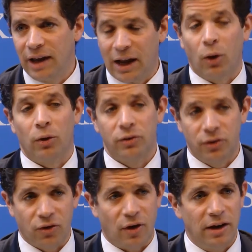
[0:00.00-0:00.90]
It
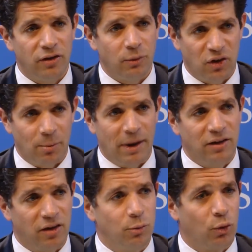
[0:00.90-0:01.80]
concentrates it, which
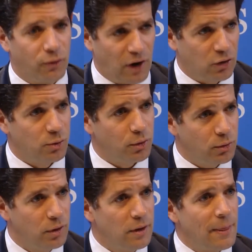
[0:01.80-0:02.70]
means it's more
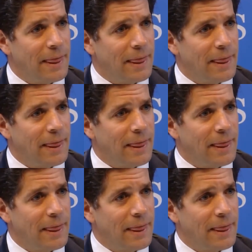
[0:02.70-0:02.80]
vulnerable.